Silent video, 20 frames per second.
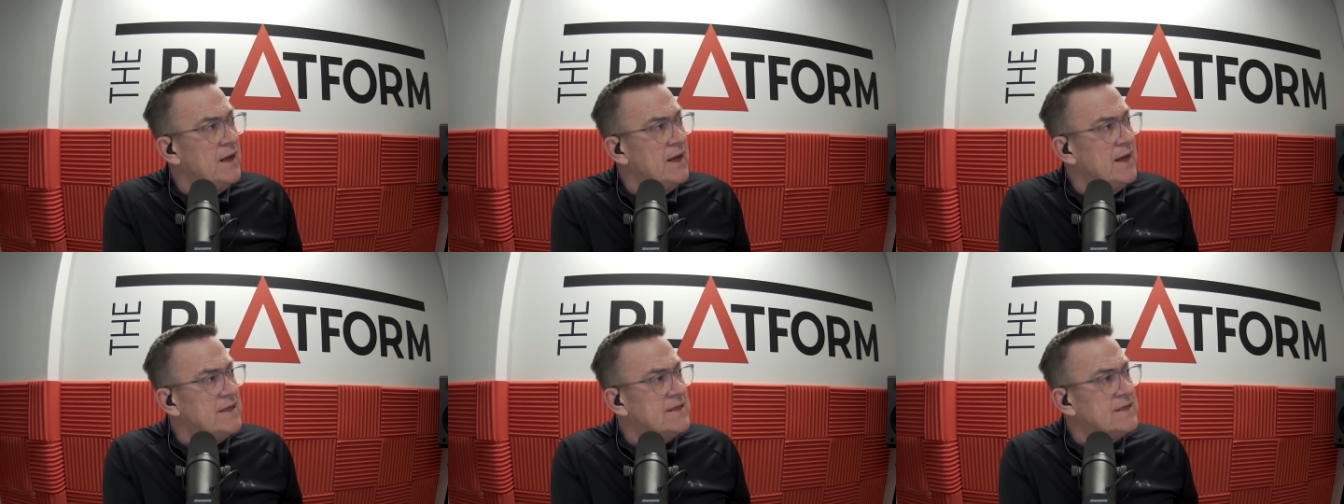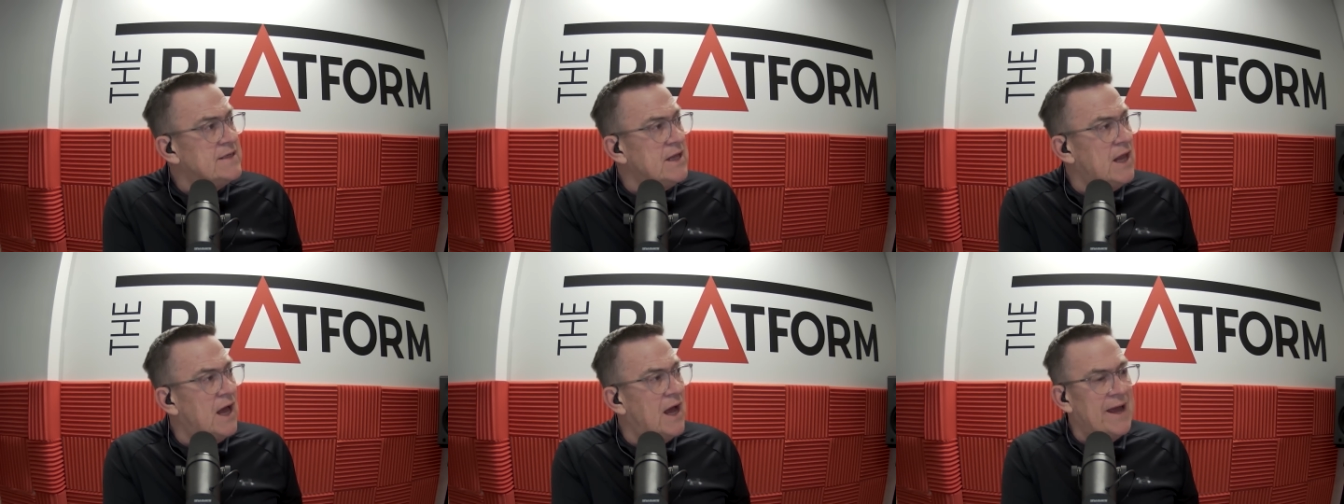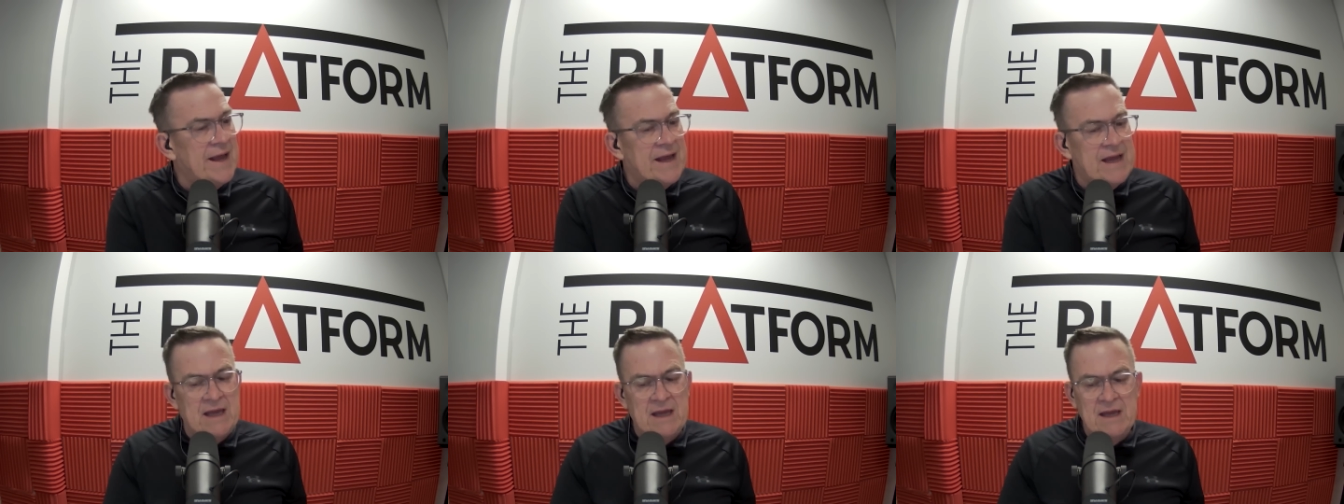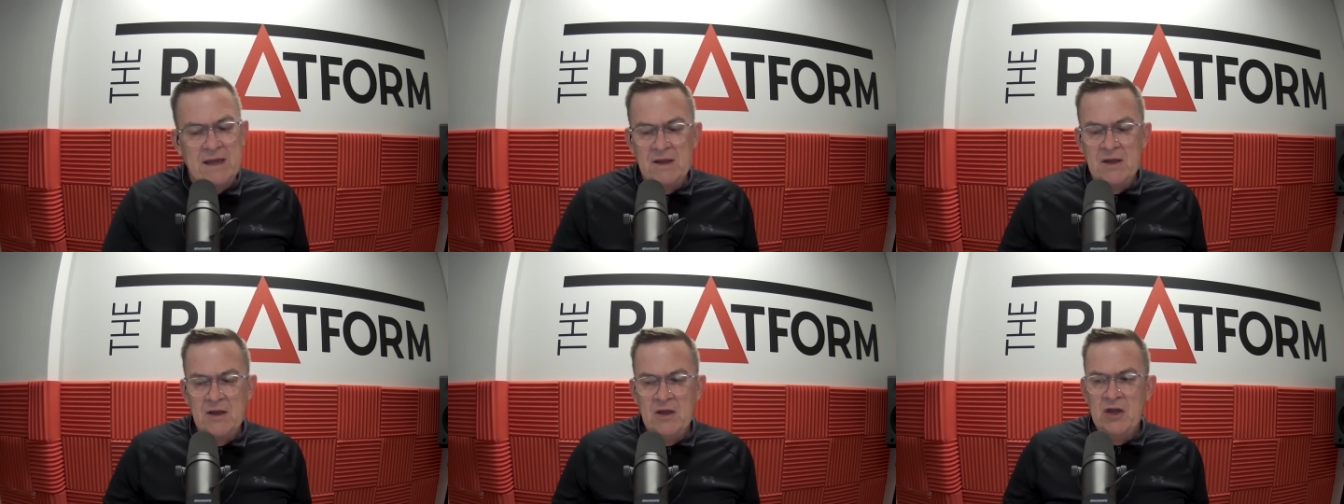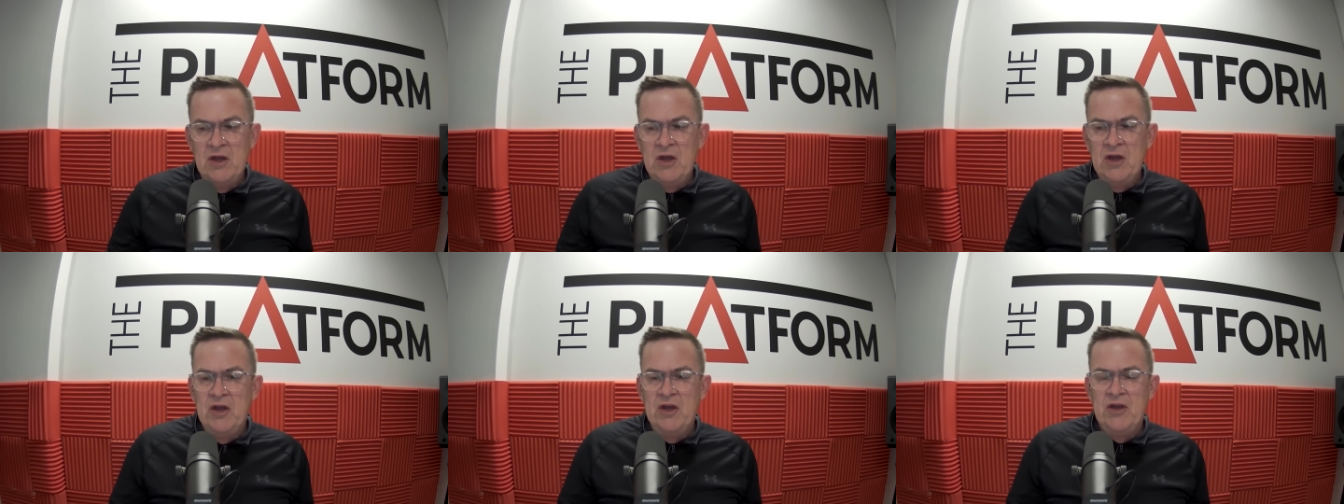it's like
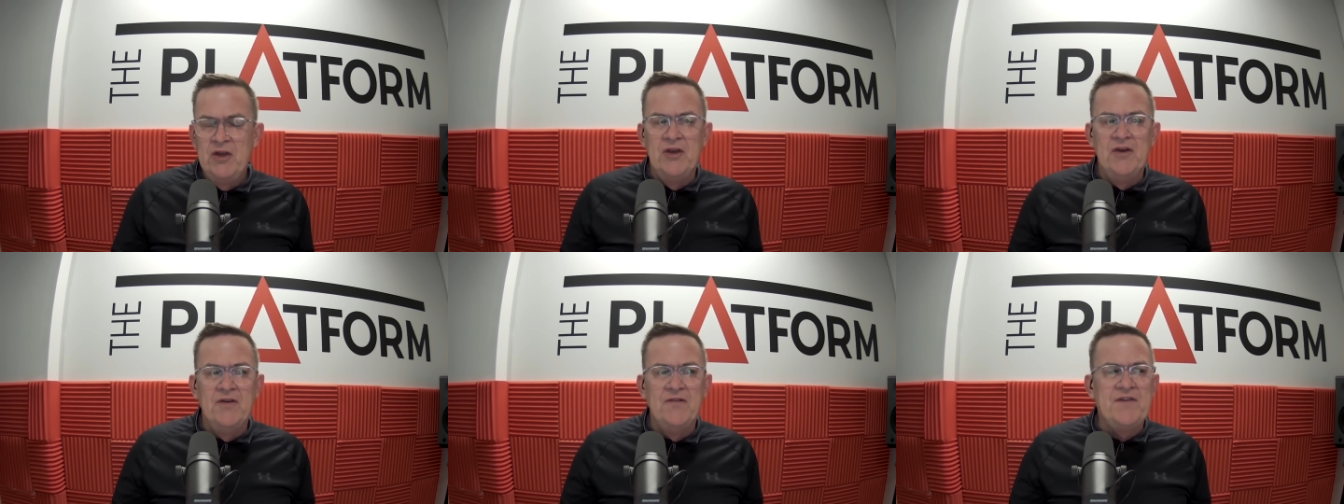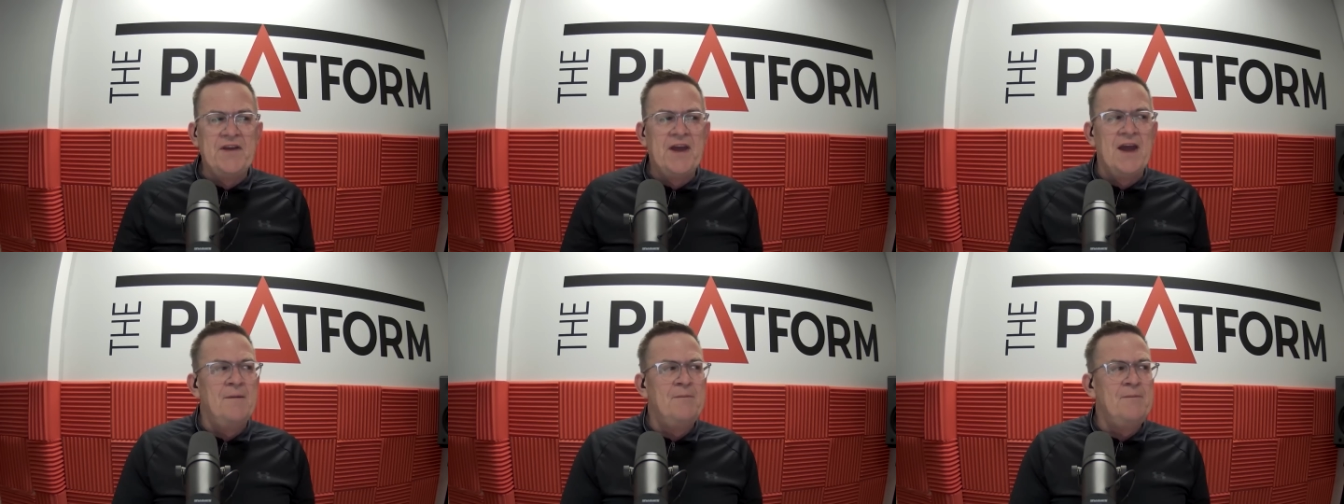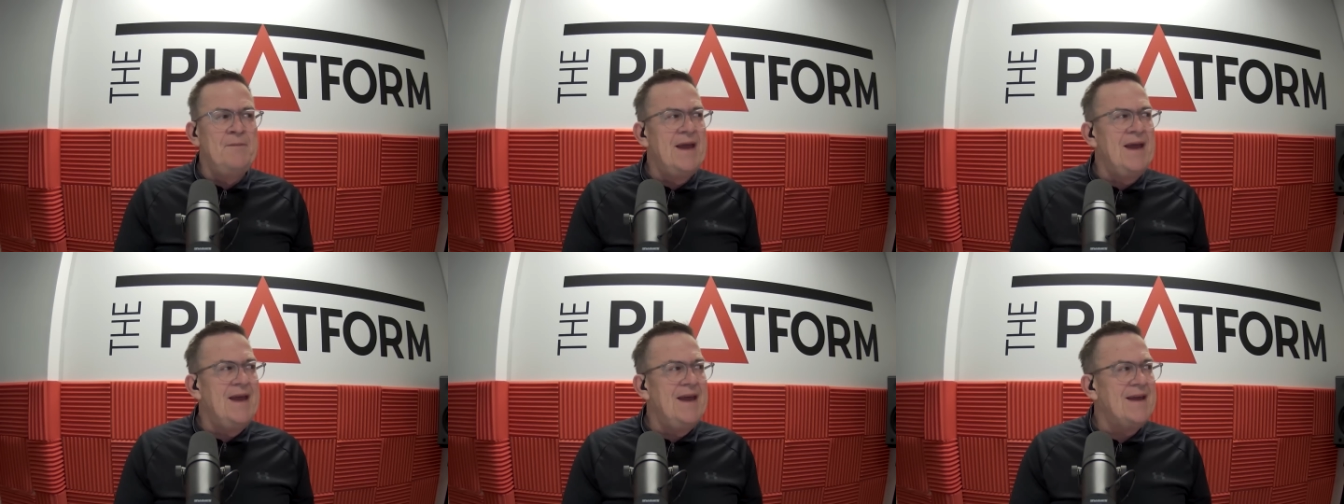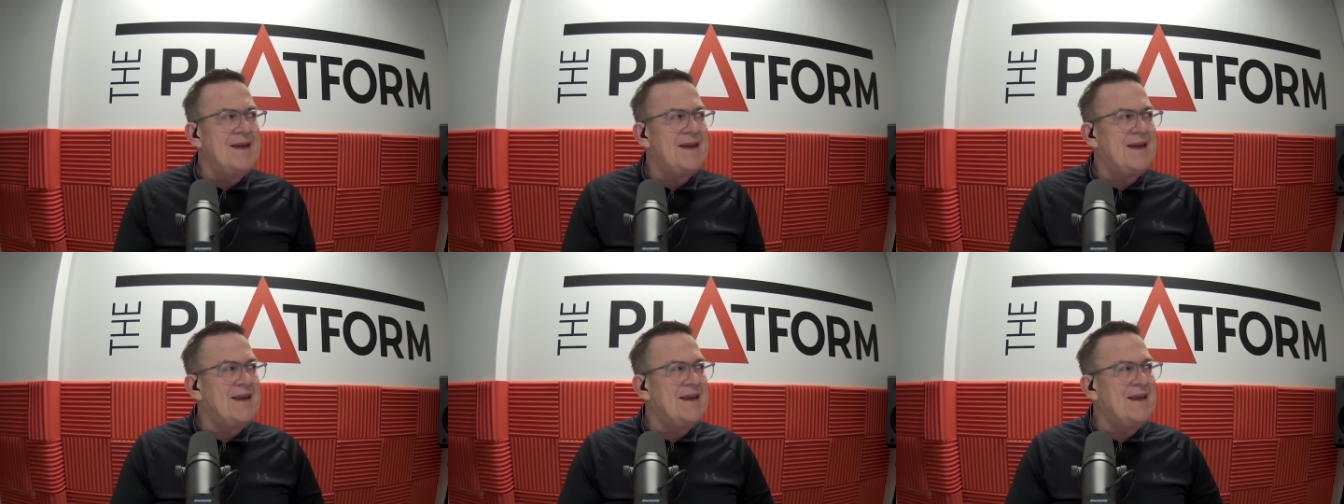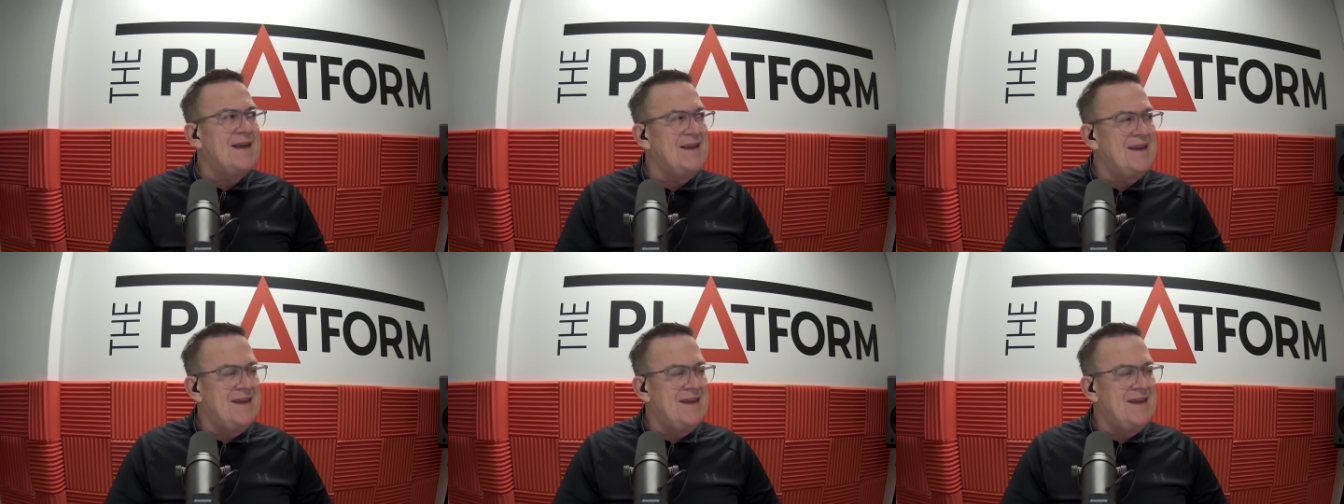you've come back